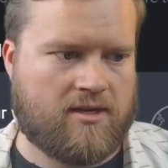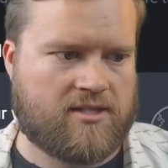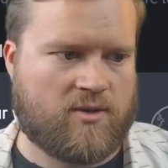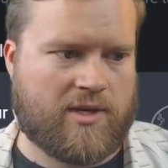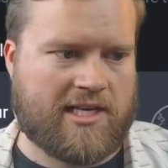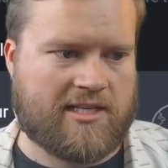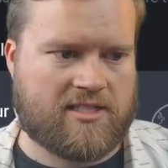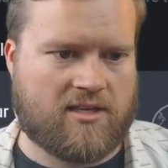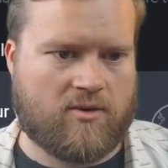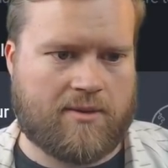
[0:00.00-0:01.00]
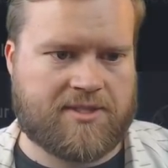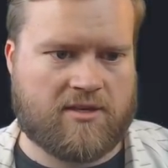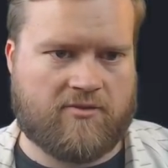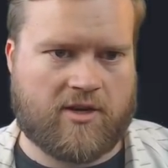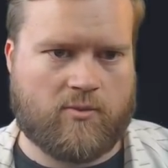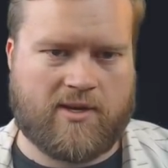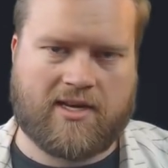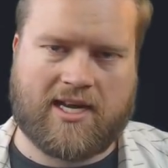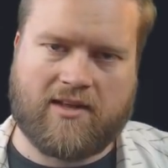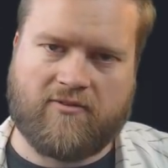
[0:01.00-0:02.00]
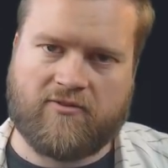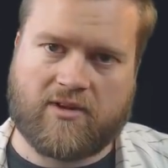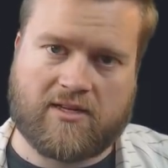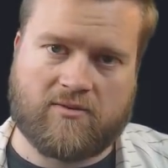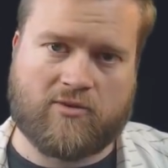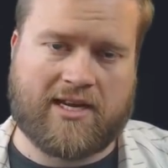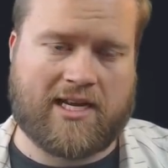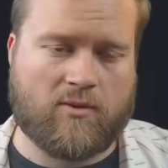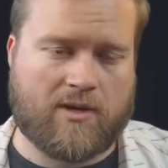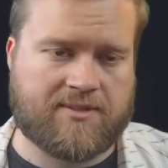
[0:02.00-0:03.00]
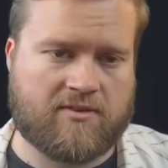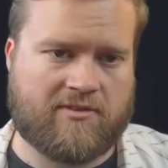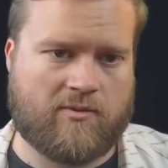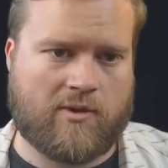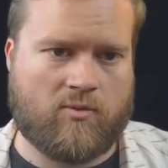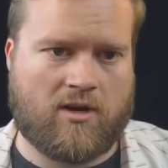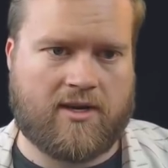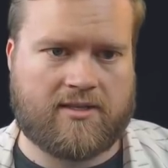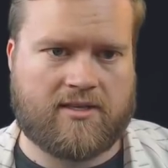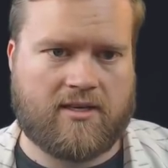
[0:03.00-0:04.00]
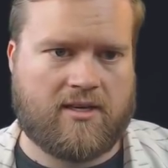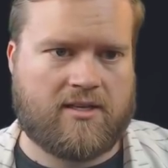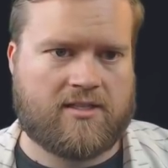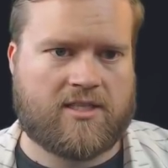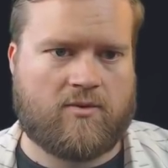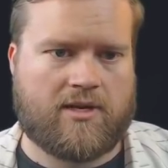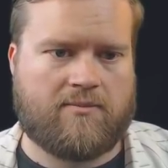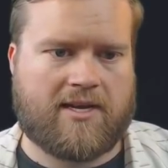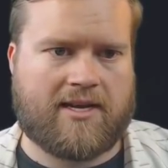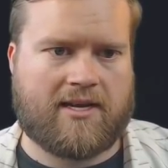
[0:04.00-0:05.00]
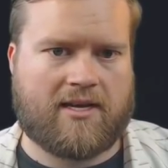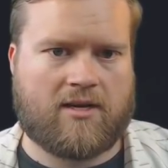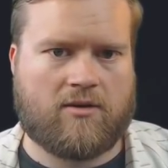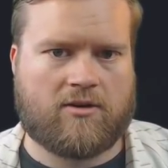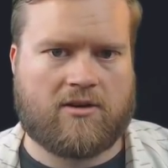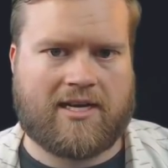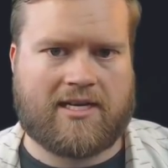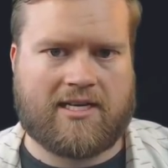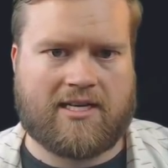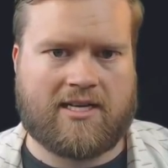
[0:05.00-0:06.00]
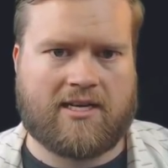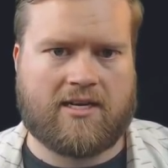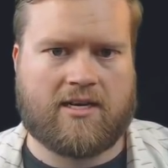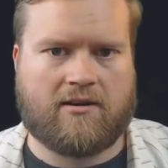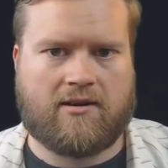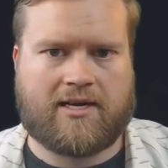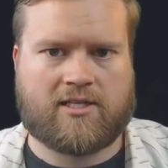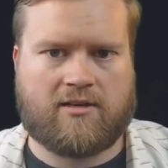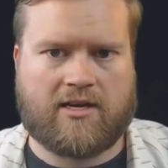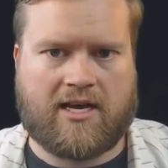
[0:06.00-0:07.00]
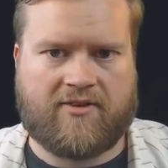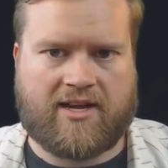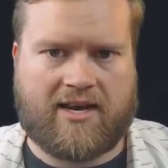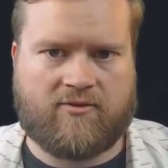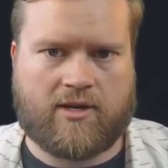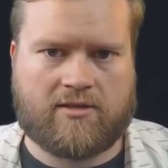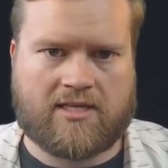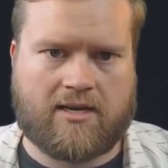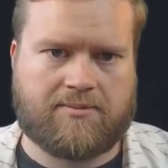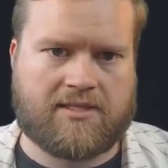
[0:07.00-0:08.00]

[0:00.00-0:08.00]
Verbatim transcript: So we need to start a web server, and we kind of can run any web server we want. So in my Coder I D E here, actually I have it halfway typed